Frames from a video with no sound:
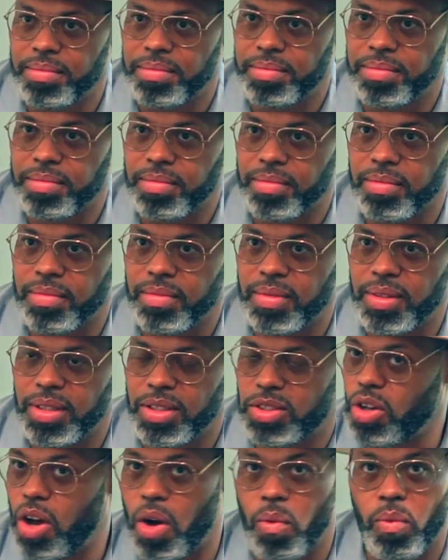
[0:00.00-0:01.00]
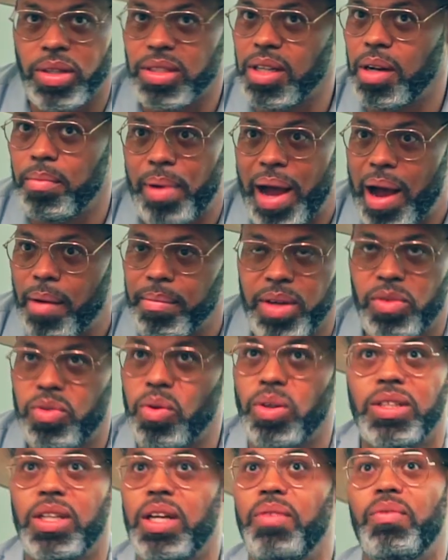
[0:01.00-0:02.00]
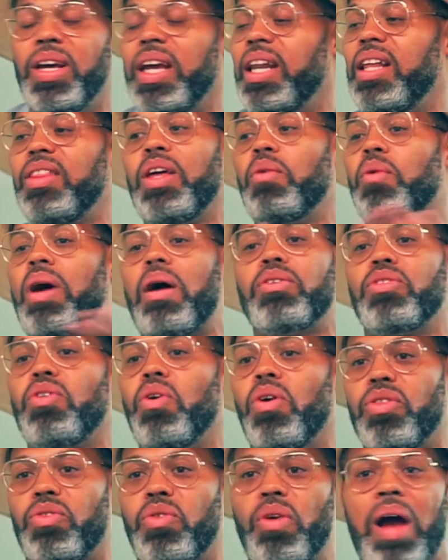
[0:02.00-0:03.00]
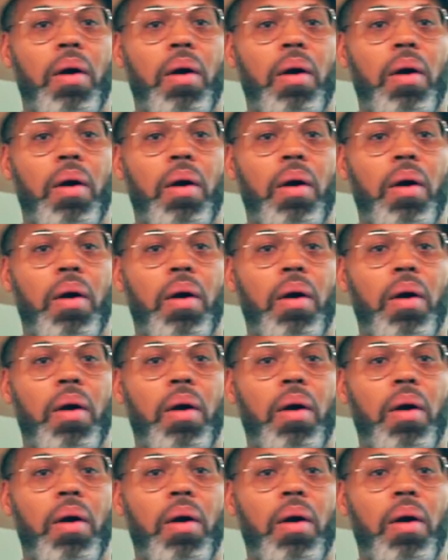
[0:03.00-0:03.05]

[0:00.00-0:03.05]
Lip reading: The song wasn't about me. It wasn't even anything what I was going through.